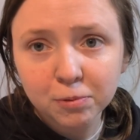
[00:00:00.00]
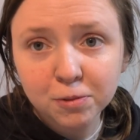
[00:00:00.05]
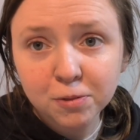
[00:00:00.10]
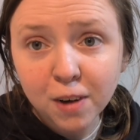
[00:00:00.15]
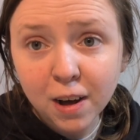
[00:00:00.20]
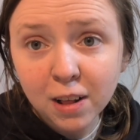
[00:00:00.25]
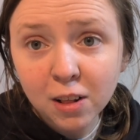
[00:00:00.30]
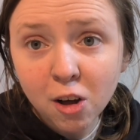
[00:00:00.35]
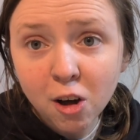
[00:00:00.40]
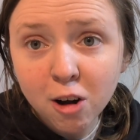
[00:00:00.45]

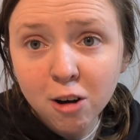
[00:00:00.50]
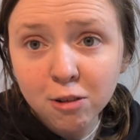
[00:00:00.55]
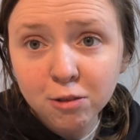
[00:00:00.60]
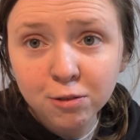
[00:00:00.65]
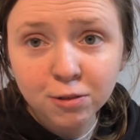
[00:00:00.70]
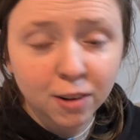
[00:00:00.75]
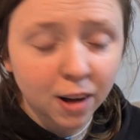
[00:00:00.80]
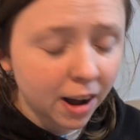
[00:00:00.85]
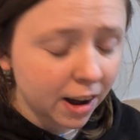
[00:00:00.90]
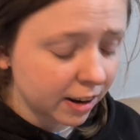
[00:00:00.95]
fell
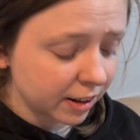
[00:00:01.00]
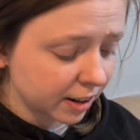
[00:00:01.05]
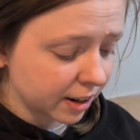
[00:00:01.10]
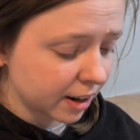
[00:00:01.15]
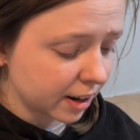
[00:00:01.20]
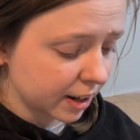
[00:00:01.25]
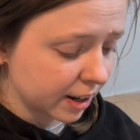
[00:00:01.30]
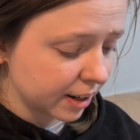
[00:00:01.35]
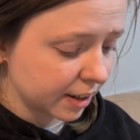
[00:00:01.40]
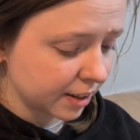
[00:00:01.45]
off, and
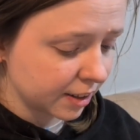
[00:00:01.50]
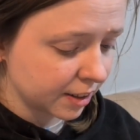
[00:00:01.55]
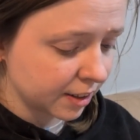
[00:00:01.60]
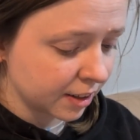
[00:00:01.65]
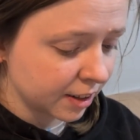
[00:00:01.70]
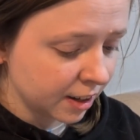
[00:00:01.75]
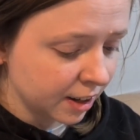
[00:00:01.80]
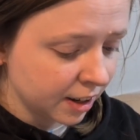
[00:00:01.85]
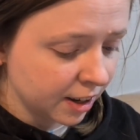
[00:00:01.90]
I